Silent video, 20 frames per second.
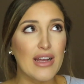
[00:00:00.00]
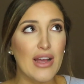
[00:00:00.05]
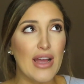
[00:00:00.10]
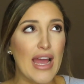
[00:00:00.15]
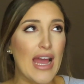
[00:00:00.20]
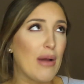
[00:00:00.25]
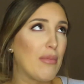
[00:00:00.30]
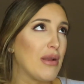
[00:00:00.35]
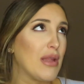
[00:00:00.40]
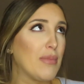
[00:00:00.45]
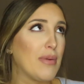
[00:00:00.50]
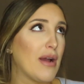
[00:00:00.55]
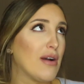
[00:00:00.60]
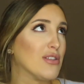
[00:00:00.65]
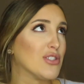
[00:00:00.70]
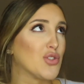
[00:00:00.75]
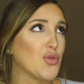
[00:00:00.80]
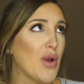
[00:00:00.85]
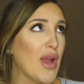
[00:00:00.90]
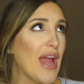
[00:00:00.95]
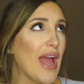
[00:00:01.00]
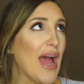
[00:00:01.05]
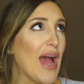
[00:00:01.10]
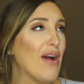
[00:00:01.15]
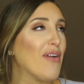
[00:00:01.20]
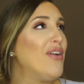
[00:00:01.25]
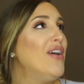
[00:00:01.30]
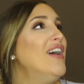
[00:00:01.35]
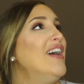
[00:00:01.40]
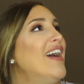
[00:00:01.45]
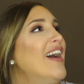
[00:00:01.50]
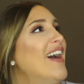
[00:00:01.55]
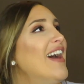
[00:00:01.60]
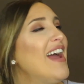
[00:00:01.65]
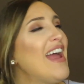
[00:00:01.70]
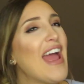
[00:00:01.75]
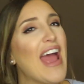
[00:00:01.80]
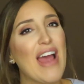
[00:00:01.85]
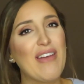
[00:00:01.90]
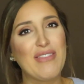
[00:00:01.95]
how many pounds do I have?
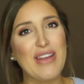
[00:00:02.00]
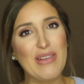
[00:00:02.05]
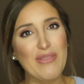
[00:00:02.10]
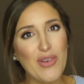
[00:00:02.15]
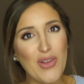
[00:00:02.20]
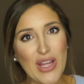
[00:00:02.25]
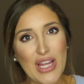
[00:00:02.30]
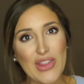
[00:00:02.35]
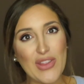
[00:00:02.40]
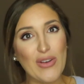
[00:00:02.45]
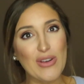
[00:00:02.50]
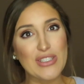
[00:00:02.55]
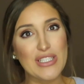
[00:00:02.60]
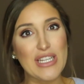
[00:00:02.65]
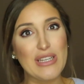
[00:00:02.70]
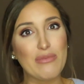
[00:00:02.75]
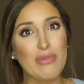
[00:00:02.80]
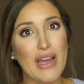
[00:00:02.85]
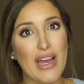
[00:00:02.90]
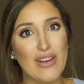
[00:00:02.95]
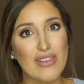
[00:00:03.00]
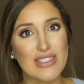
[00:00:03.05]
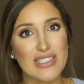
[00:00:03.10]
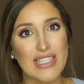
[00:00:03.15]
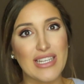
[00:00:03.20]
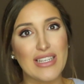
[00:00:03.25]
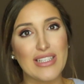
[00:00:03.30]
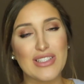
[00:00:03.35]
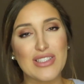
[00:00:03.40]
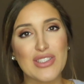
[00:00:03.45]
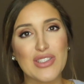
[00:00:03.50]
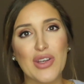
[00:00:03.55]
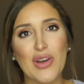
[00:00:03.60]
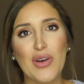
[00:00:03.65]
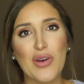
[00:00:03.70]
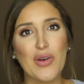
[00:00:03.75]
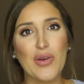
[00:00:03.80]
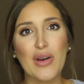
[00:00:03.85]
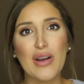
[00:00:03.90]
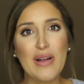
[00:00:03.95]
I mean, I'm only 13 pounds in,
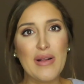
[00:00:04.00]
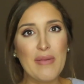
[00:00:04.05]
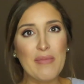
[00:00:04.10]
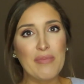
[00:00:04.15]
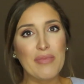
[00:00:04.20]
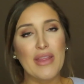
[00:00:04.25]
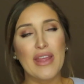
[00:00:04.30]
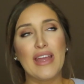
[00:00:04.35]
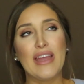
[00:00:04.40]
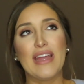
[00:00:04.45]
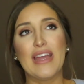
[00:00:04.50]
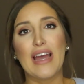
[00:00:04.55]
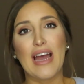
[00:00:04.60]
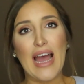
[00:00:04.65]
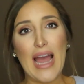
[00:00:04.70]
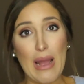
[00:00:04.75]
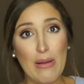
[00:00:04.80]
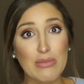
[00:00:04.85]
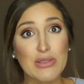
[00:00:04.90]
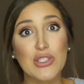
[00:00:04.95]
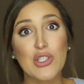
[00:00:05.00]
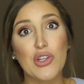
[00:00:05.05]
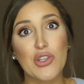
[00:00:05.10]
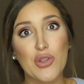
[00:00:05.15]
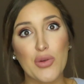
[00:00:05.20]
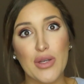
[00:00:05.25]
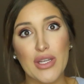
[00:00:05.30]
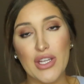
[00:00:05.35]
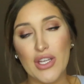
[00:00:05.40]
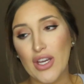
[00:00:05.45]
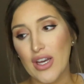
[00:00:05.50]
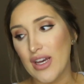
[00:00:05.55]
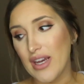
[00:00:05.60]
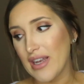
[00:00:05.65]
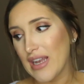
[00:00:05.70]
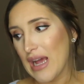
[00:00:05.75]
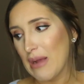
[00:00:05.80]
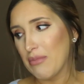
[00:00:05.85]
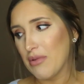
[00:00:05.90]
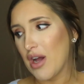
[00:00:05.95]
so I'm still doing
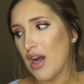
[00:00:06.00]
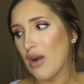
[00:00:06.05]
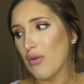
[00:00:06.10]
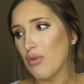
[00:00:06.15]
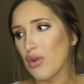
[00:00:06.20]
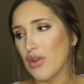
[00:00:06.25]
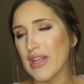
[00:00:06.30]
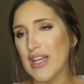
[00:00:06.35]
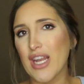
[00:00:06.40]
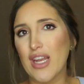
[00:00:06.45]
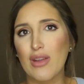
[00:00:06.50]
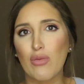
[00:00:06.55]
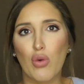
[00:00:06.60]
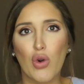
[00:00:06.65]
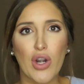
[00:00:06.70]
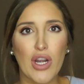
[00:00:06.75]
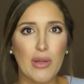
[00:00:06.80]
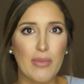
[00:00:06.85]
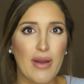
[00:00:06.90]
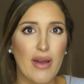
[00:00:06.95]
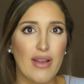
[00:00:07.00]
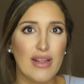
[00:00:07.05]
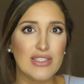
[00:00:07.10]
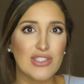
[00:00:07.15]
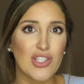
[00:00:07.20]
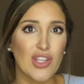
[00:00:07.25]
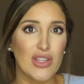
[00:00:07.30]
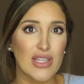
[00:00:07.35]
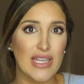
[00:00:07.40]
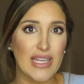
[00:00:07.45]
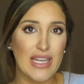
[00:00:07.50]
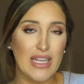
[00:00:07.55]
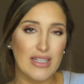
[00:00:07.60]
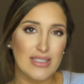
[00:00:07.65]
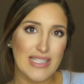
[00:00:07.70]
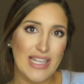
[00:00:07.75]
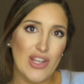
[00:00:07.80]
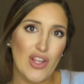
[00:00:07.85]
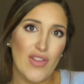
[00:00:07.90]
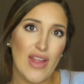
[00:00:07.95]
good. I'm not really going to worry about it until the end,
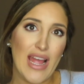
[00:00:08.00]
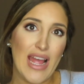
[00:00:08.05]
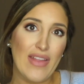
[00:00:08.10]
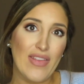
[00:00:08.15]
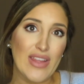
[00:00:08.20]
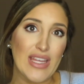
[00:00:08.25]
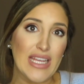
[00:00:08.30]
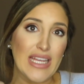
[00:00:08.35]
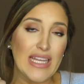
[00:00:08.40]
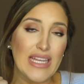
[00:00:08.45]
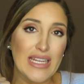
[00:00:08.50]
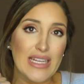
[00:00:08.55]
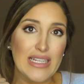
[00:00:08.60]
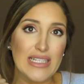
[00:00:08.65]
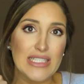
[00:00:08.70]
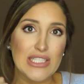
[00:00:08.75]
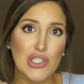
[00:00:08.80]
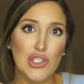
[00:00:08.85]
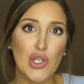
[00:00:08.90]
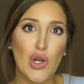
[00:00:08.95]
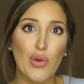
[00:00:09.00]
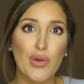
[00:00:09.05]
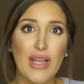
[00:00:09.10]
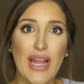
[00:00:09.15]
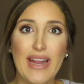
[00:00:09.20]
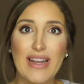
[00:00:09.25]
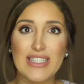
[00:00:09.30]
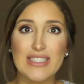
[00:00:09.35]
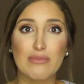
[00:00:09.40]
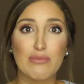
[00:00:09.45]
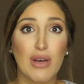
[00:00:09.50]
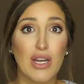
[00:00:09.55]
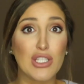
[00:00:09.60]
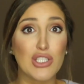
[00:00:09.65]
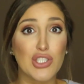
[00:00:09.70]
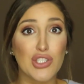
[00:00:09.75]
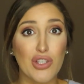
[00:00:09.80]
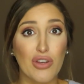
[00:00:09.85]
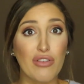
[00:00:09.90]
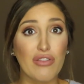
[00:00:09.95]
because I know that at the end you don't gain as
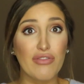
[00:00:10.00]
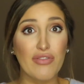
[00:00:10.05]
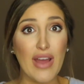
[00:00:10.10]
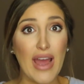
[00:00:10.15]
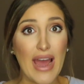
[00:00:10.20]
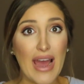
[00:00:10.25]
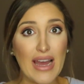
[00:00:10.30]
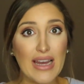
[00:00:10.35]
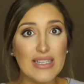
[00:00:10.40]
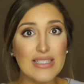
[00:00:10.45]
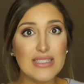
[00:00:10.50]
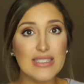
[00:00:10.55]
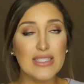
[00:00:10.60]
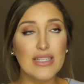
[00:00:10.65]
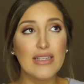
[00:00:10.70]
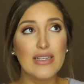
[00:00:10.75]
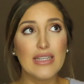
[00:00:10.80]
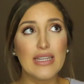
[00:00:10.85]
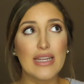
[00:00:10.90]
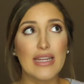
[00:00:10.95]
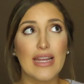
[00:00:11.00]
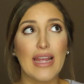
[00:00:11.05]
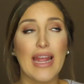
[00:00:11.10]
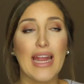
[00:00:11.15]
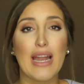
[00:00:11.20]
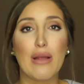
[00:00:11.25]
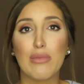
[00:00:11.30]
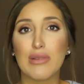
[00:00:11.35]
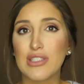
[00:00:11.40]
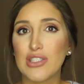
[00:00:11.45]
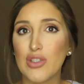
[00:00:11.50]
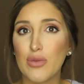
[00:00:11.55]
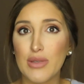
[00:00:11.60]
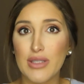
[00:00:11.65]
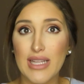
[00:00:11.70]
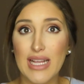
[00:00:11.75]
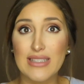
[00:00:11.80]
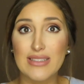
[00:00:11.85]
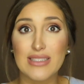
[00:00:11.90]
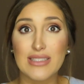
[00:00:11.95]
much so fast. And I'm
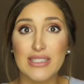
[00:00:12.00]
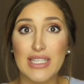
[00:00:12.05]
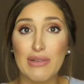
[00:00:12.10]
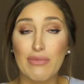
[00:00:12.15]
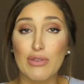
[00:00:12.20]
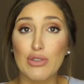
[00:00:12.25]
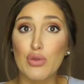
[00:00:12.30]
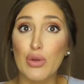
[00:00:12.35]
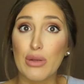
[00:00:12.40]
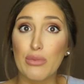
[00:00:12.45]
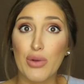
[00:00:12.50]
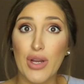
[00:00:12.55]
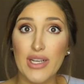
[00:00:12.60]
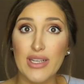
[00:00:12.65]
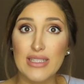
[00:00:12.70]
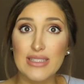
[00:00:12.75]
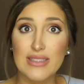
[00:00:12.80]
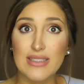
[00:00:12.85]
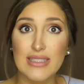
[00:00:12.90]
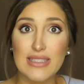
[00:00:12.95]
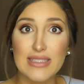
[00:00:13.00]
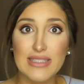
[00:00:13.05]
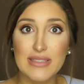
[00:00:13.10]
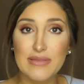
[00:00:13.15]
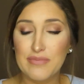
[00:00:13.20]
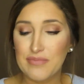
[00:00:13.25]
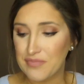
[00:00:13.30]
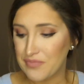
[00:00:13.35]
assuming that's the same for twin pregnancies.